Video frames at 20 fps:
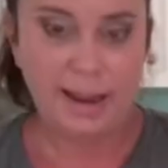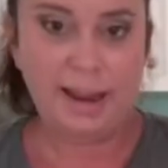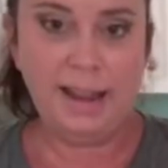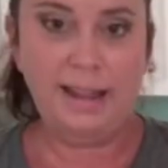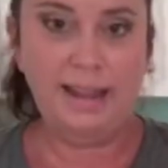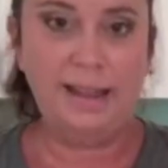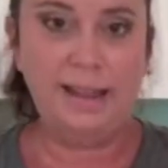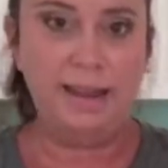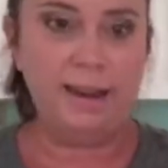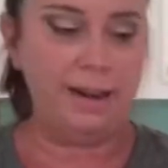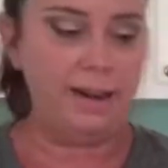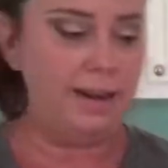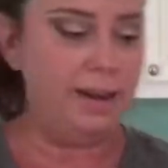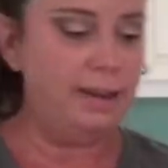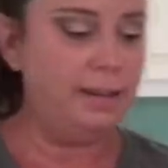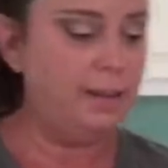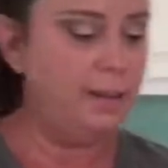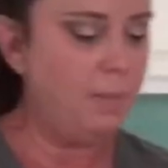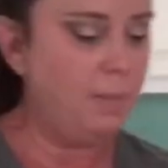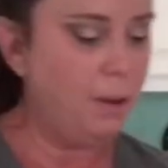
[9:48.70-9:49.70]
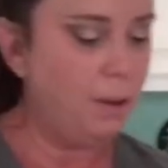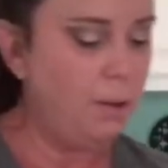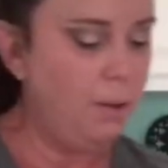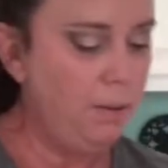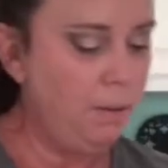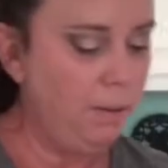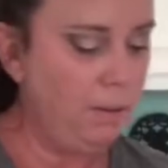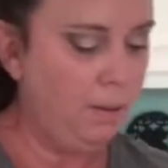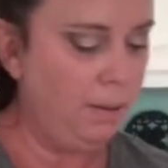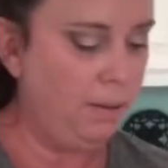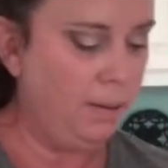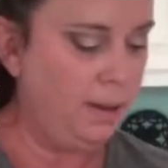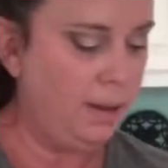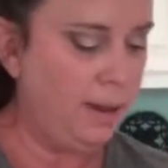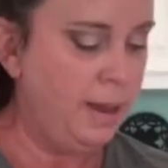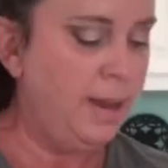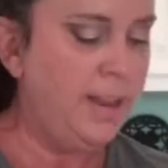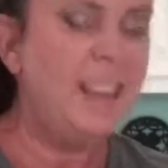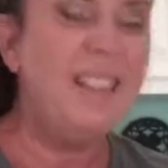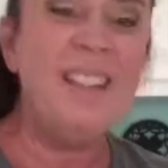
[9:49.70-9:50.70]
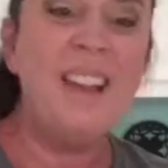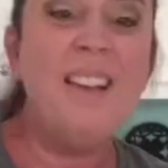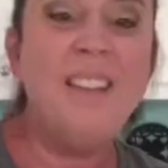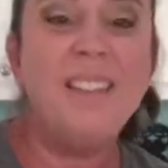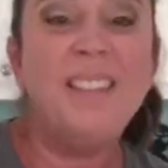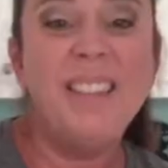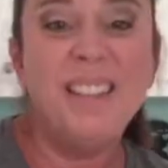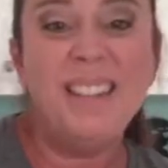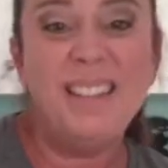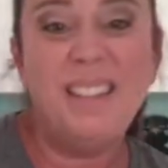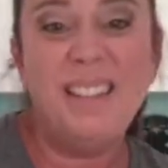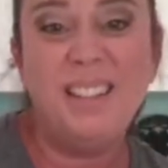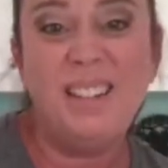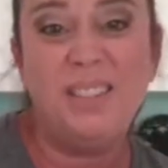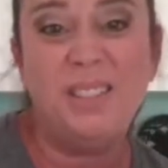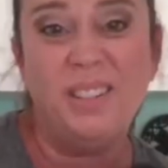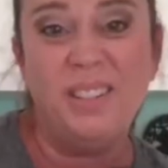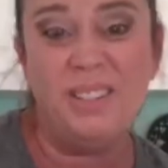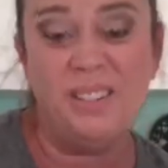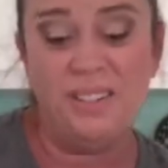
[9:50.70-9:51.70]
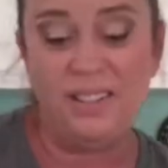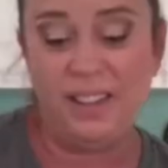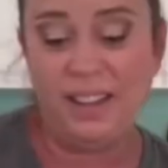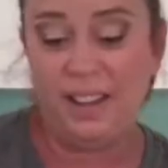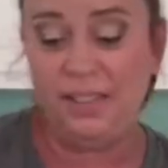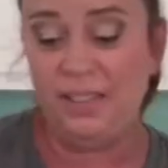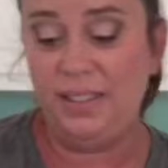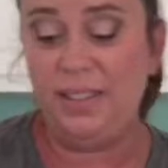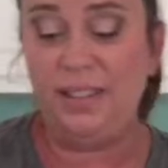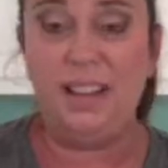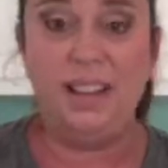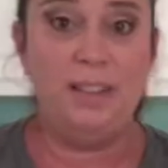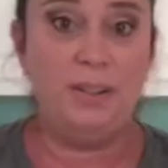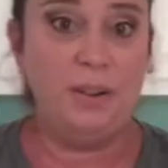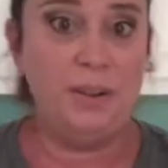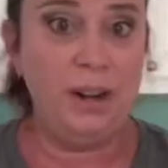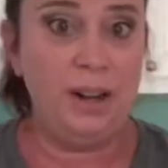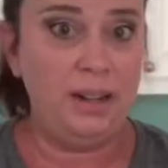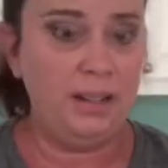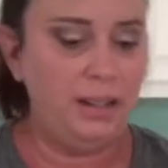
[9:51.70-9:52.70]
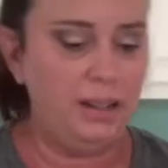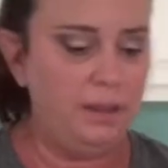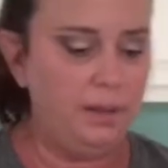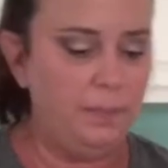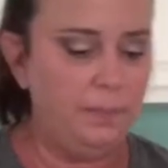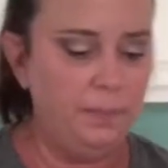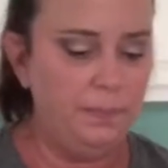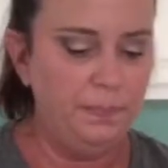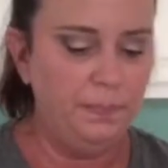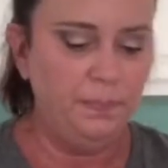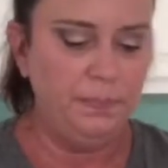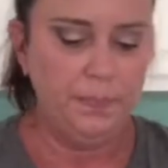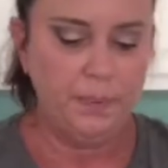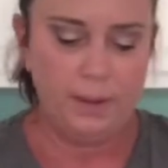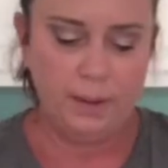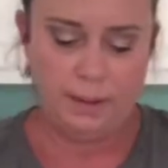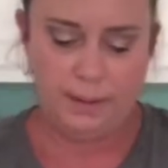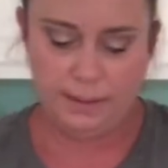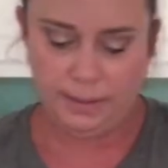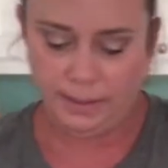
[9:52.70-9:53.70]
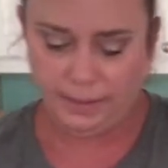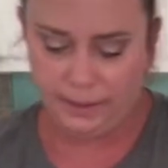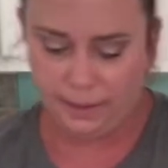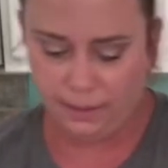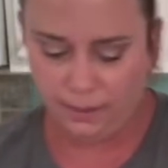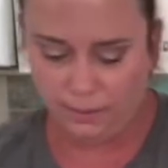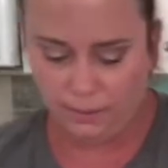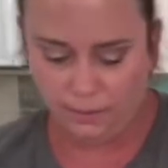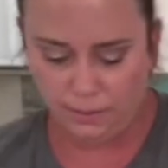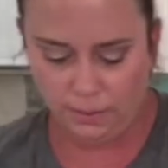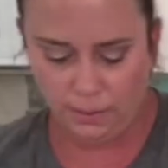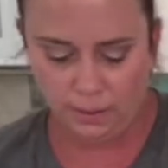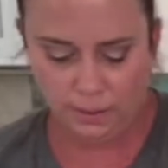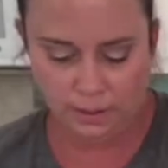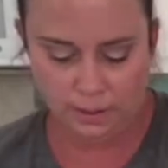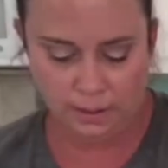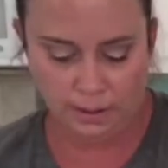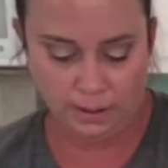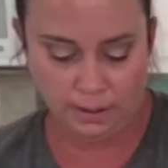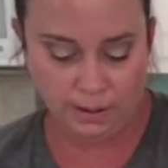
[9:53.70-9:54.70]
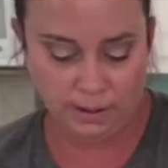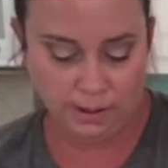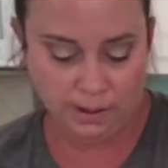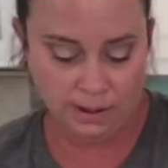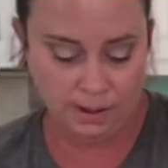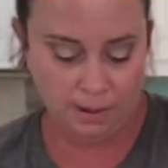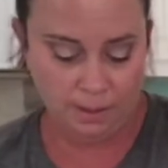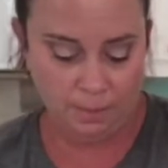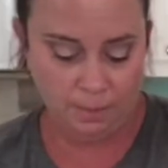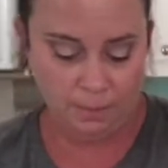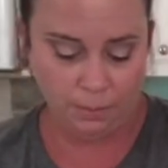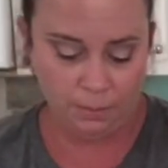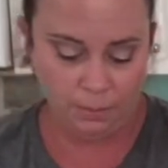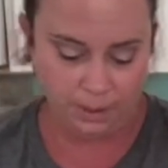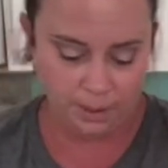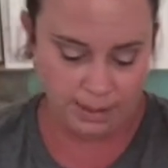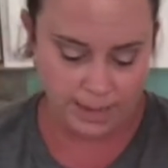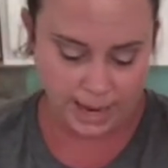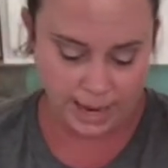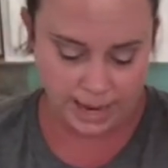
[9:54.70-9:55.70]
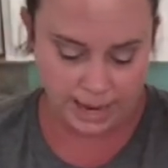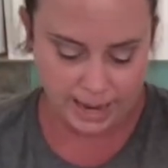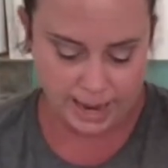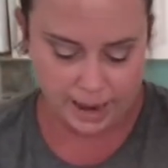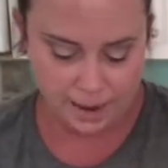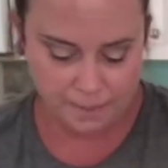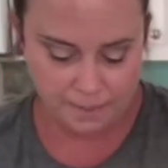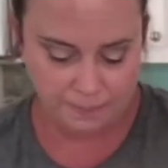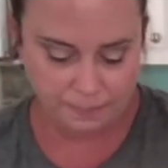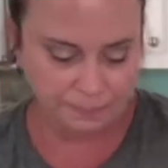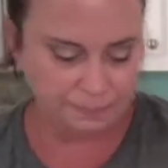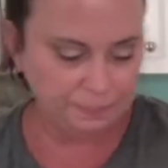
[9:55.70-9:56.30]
and then into the bowl. And the whole thing's dishwasher safe, so that's great too. So clean that out.